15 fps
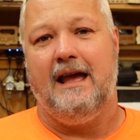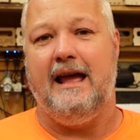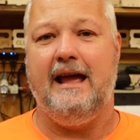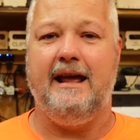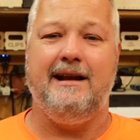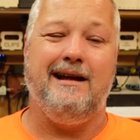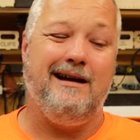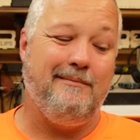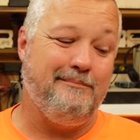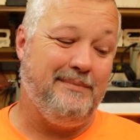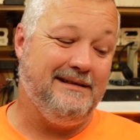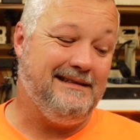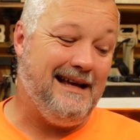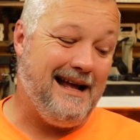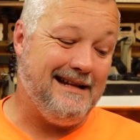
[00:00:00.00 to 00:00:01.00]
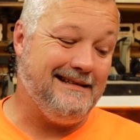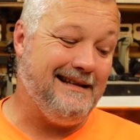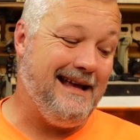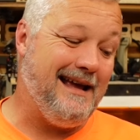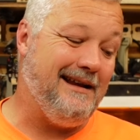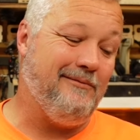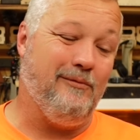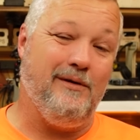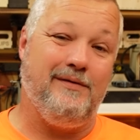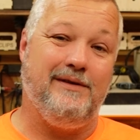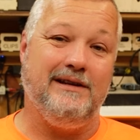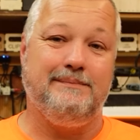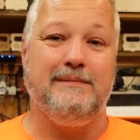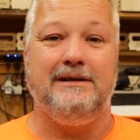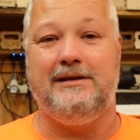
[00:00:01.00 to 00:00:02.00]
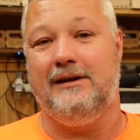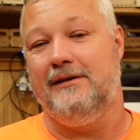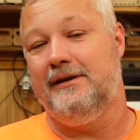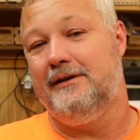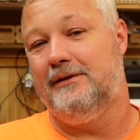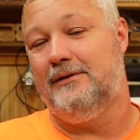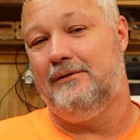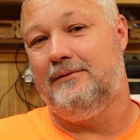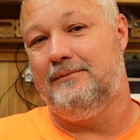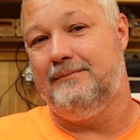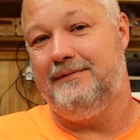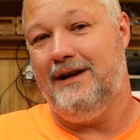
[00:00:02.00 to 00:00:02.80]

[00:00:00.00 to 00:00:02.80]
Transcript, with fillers: And besides that, with this material,